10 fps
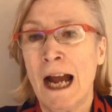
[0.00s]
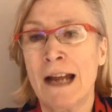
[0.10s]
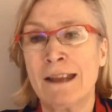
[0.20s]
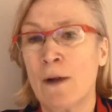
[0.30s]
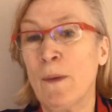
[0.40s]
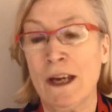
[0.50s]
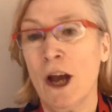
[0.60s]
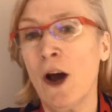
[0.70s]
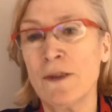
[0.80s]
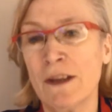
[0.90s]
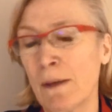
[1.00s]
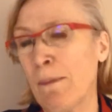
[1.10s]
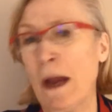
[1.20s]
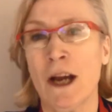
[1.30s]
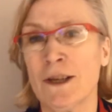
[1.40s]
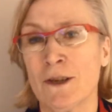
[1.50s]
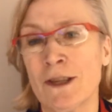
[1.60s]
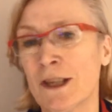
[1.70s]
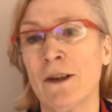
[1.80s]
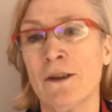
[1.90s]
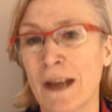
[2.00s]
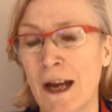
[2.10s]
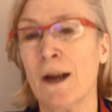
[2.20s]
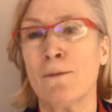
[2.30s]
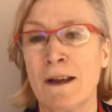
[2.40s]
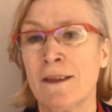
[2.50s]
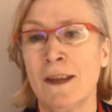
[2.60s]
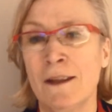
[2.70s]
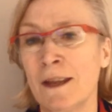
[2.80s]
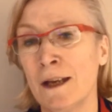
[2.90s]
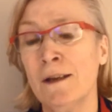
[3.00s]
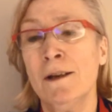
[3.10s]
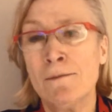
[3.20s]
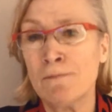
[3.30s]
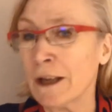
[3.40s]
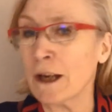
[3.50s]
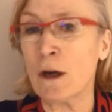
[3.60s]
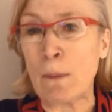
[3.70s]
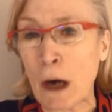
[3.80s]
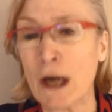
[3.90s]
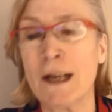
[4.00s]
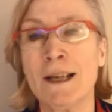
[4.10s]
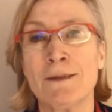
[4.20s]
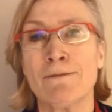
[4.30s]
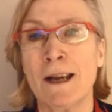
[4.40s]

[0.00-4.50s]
I think we know that the barriers are still there within the political parties.